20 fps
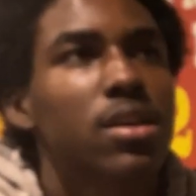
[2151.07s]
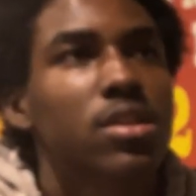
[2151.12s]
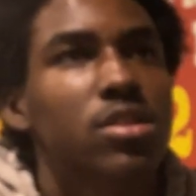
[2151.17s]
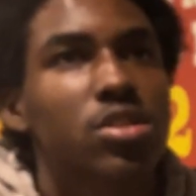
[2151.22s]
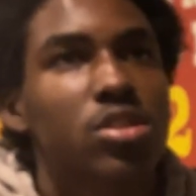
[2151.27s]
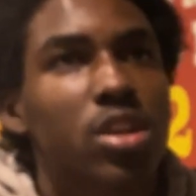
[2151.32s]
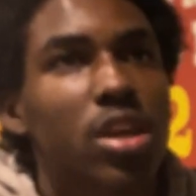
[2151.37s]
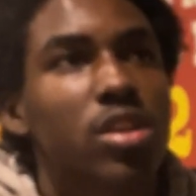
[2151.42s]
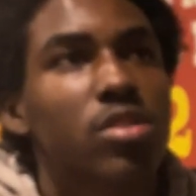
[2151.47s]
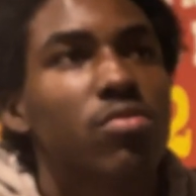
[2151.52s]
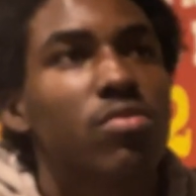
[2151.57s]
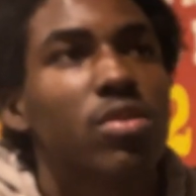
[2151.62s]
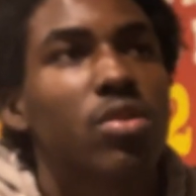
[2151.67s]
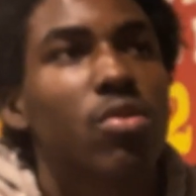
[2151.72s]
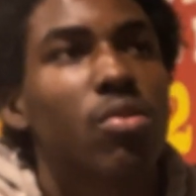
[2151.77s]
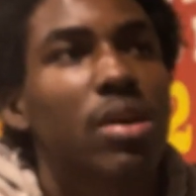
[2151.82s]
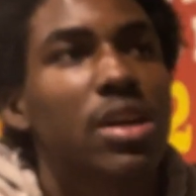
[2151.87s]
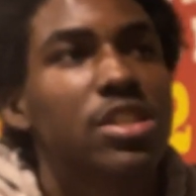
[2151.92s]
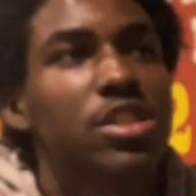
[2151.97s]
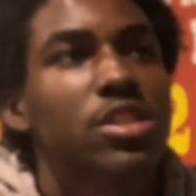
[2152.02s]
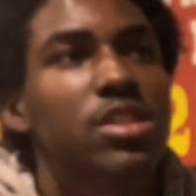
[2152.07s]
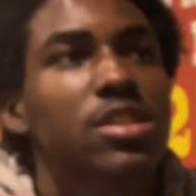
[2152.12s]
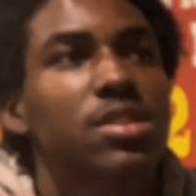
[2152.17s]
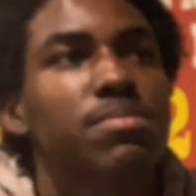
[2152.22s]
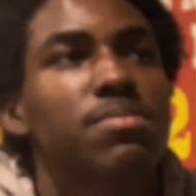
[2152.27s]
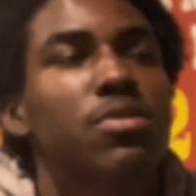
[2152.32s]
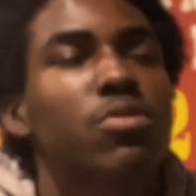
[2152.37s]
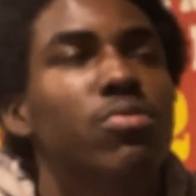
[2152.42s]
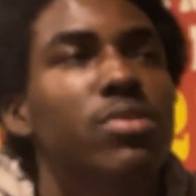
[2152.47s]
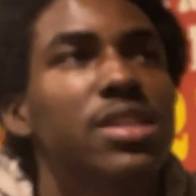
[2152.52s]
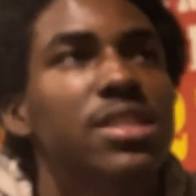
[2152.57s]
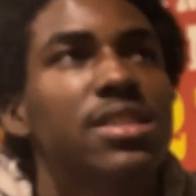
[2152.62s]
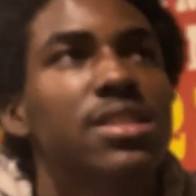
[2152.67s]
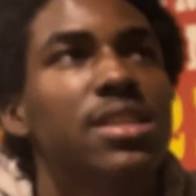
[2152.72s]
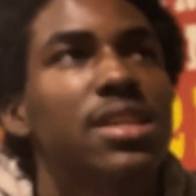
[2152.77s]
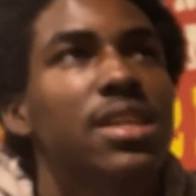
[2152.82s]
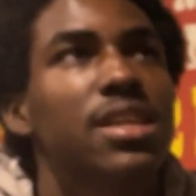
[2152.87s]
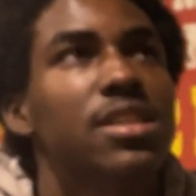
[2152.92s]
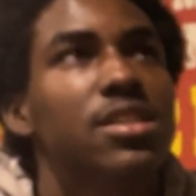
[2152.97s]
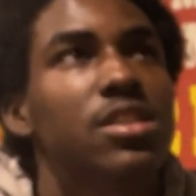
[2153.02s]
genuine questions, but we
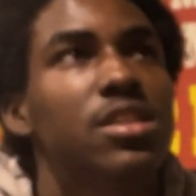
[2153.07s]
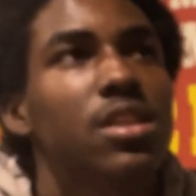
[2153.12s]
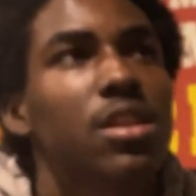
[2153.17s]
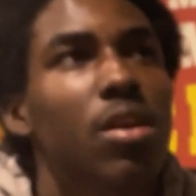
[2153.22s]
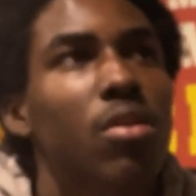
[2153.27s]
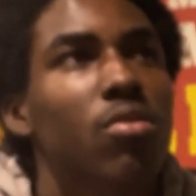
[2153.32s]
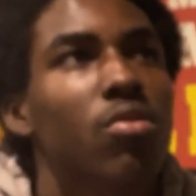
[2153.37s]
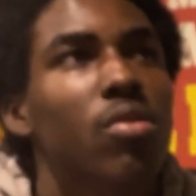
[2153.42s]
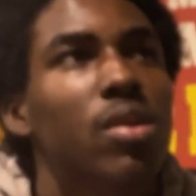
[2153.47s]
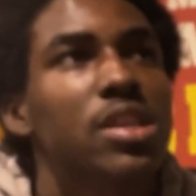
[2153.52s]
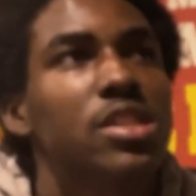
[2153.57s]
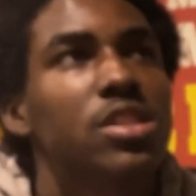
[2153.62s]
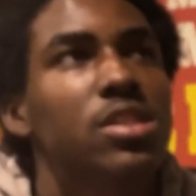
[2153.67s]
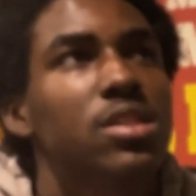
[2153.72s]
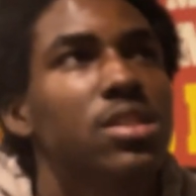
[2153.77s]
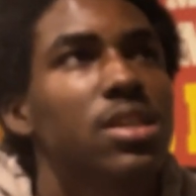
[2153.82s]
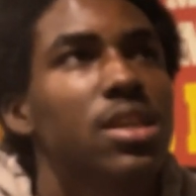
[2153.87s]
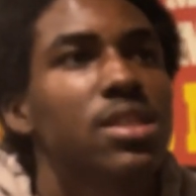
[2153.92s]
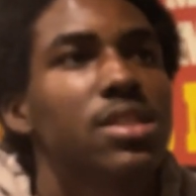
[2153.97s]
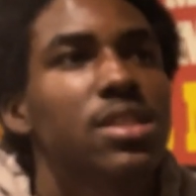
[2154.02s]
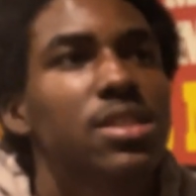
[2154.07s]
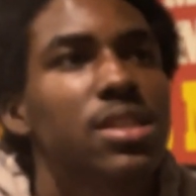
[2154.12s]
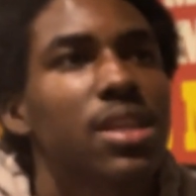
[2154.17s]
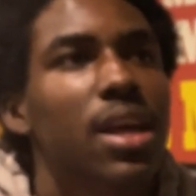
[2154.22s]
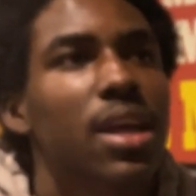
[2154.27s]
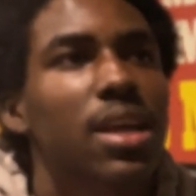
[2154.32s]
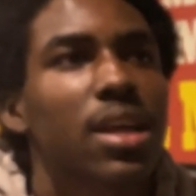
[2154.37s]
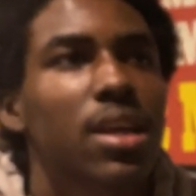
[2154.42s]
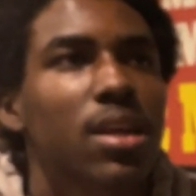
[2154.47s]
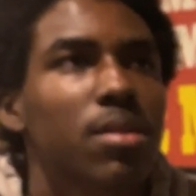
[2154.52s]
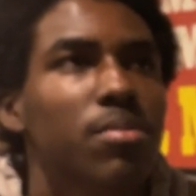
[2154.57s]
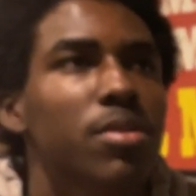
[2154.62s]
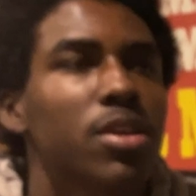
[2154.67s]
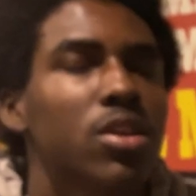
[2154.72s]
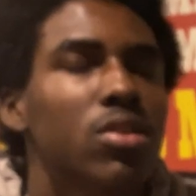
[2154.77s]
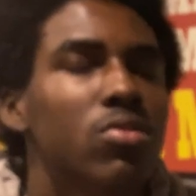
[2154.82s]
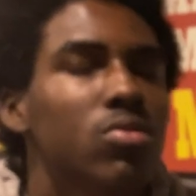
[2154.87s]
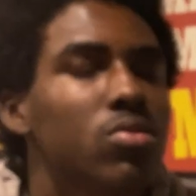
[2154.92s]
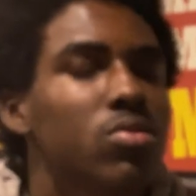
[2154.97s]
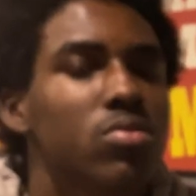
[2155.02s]
see it as slow questions because it's like, it could be
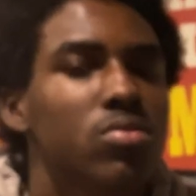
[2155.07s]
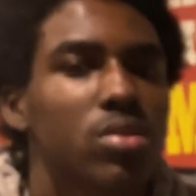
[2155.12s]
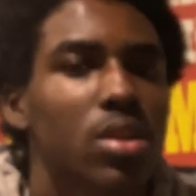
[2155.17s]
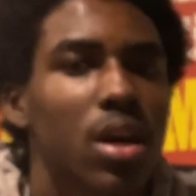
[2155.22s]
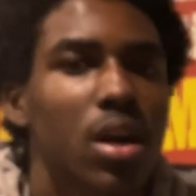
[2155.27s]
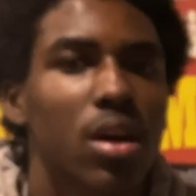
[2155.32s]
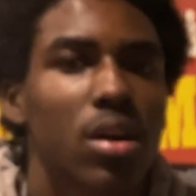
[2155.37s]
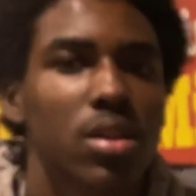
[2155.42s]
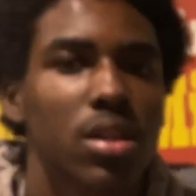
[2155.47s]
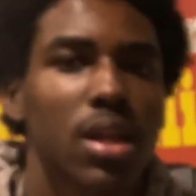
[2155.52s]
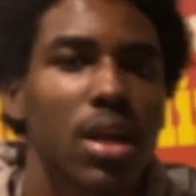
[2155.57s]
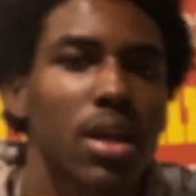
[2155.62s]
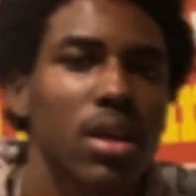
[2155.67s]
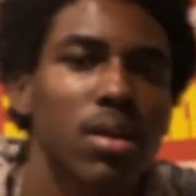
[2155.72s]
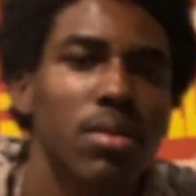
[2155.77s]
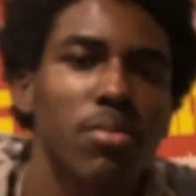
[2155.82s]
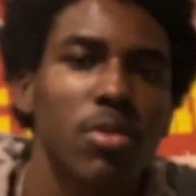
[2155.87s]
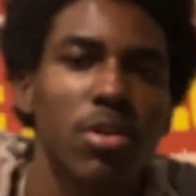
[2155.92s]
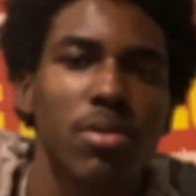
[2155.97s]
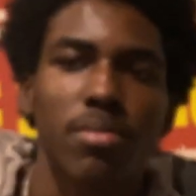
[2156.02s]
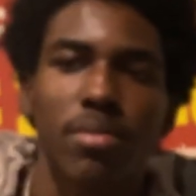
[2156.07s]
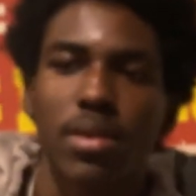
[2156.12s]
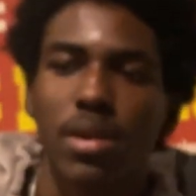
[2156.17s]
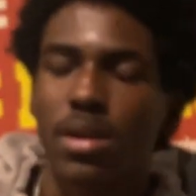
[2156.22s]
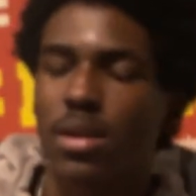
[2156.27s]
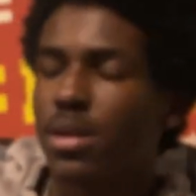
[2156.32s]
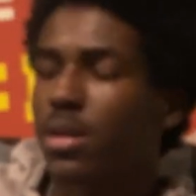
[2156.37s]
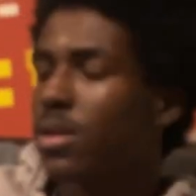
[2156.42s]
Google, dog. Like, come on, bruh.